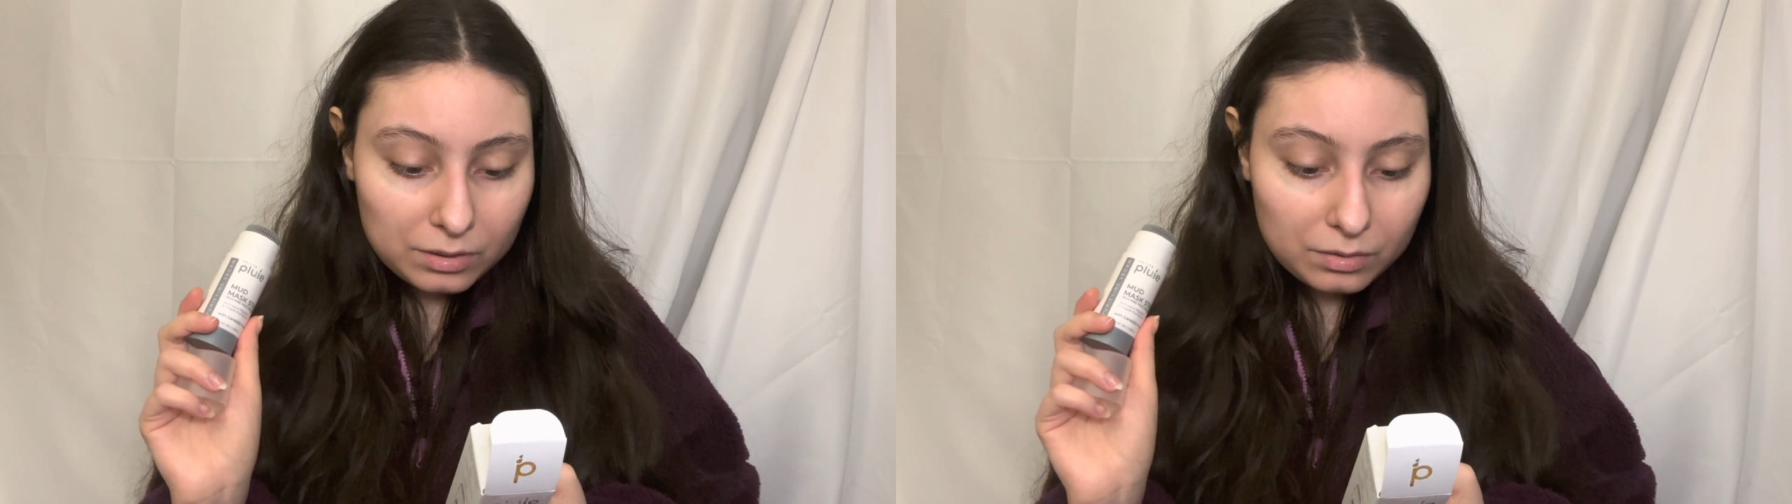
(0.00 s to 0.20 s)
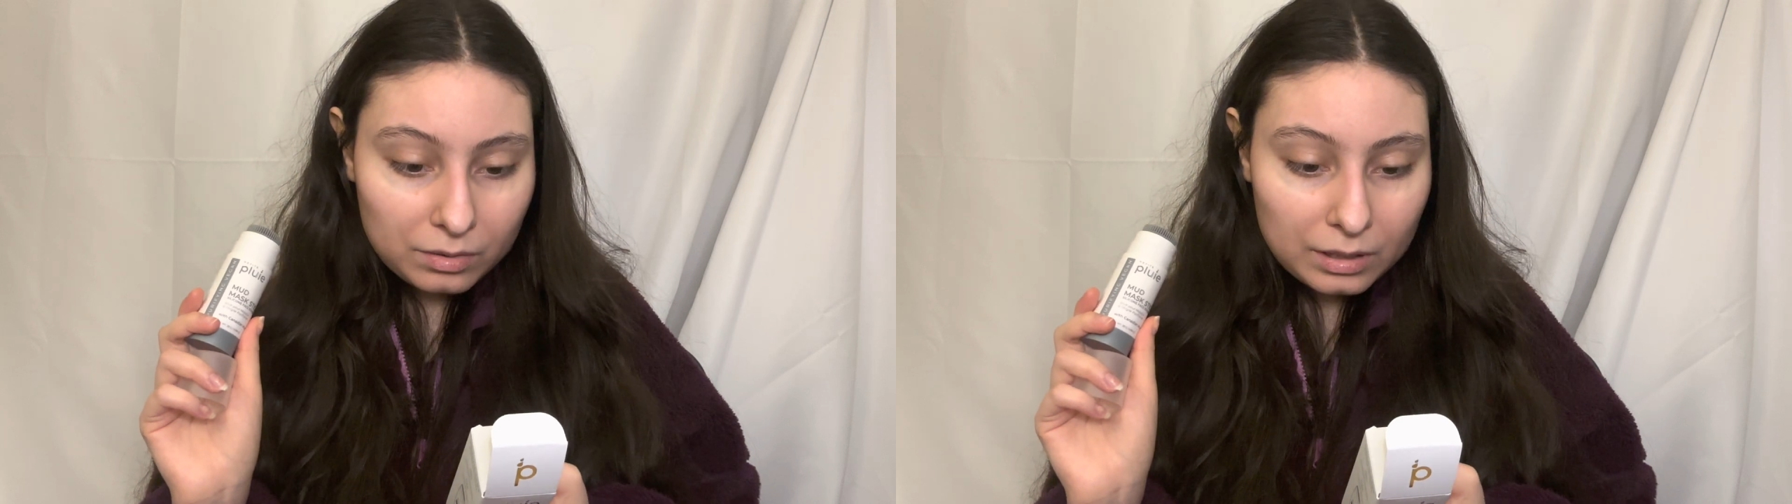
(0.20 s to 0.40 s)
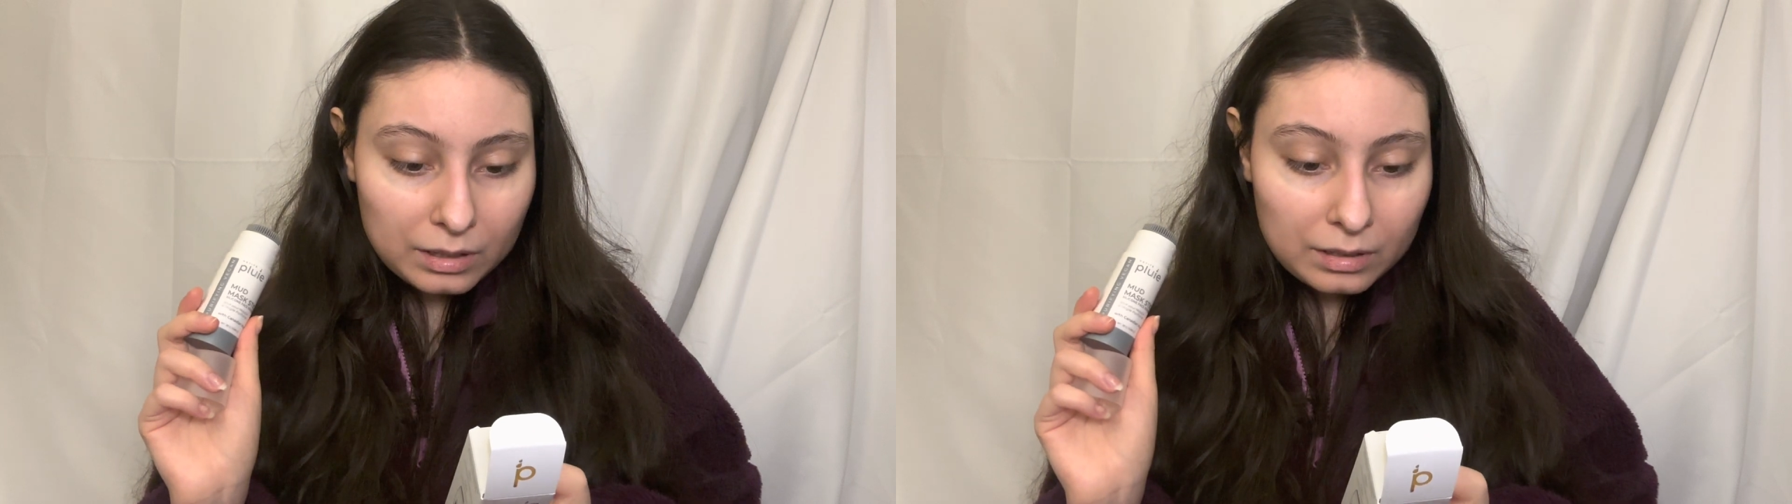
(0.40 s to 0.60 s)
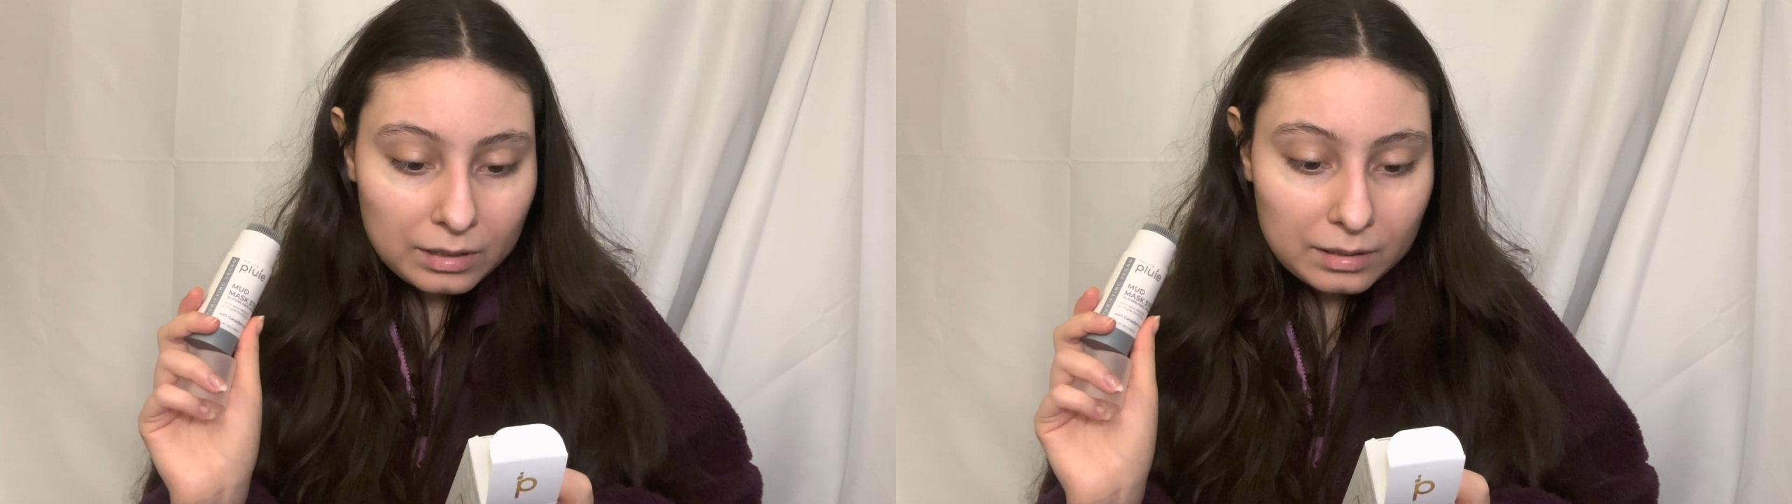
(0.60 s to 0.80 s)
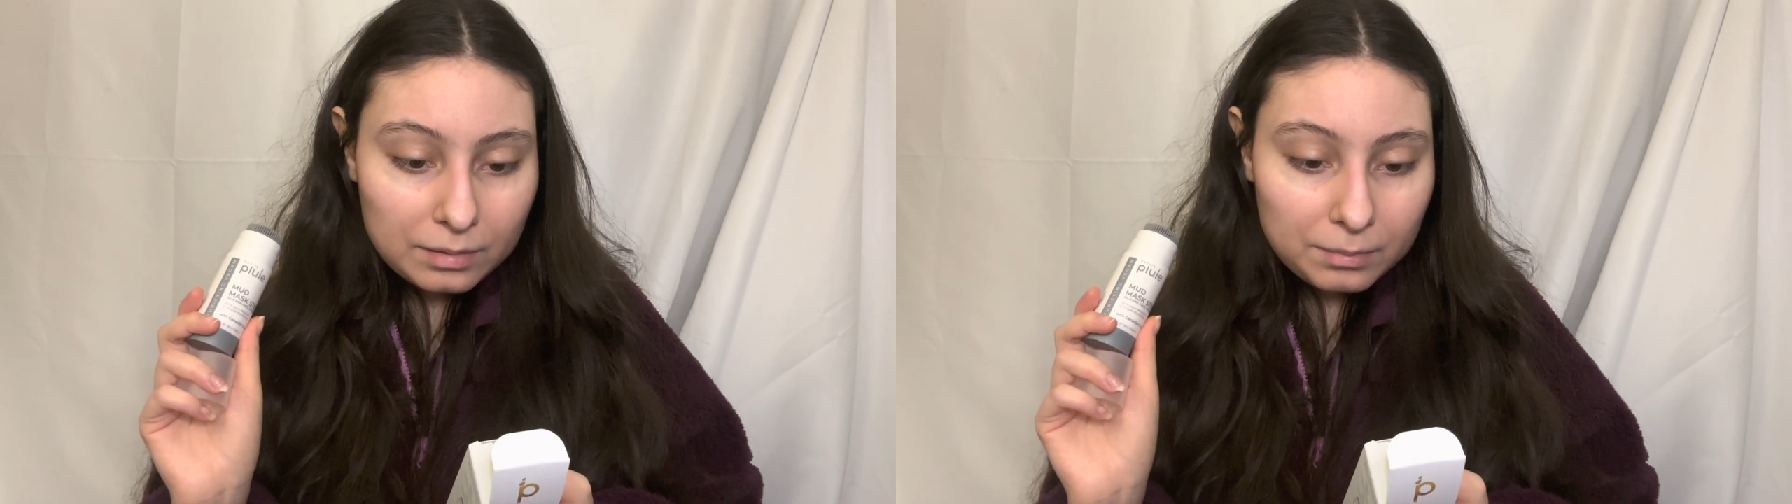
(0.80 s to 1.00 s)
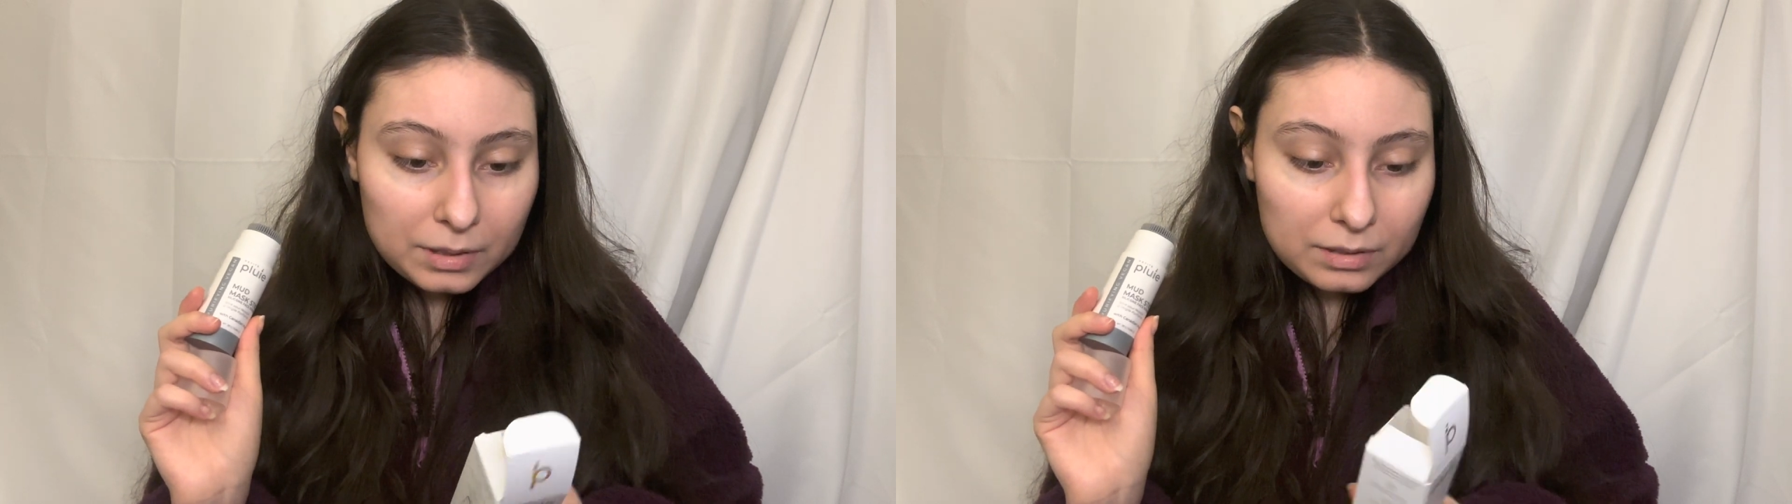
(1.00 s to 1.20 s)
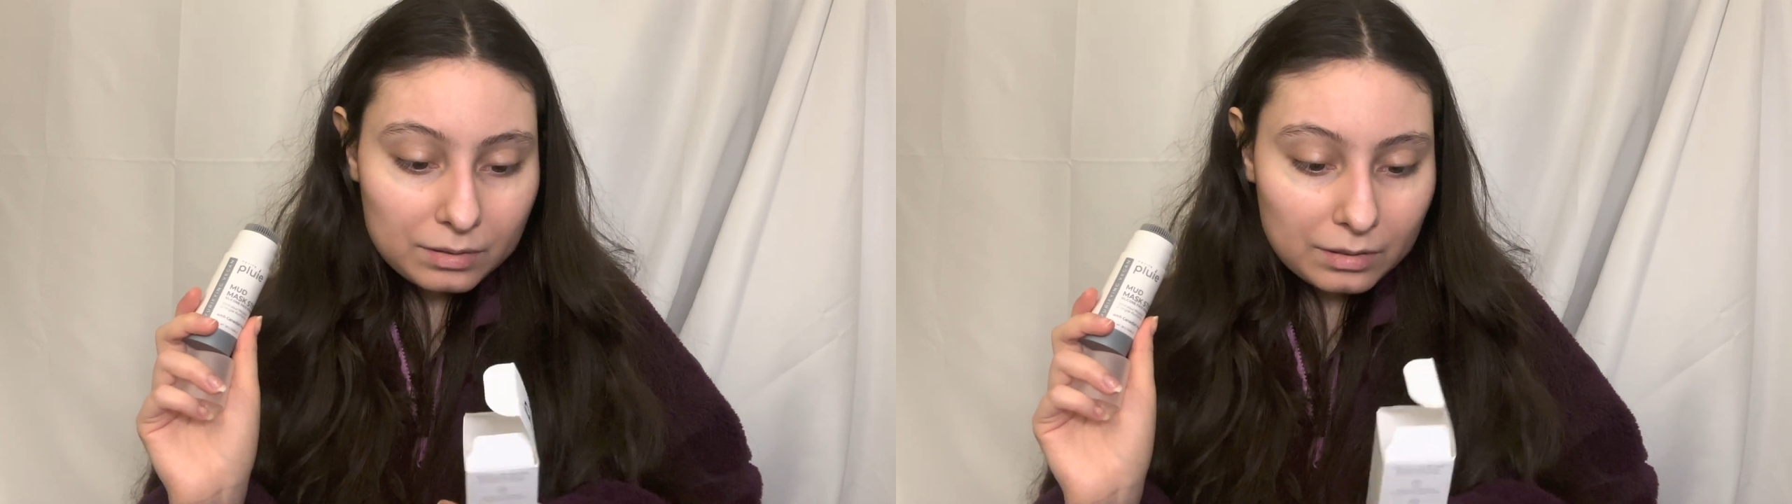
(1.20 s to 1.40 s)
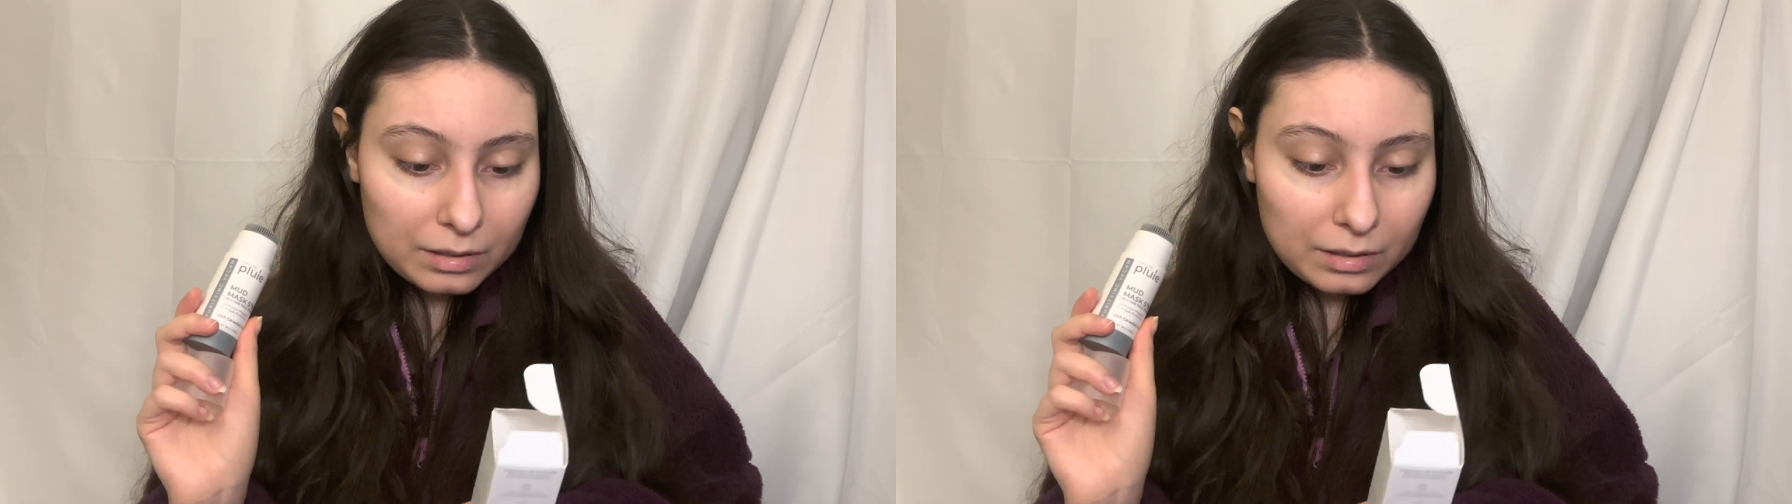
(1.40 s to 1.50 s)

So I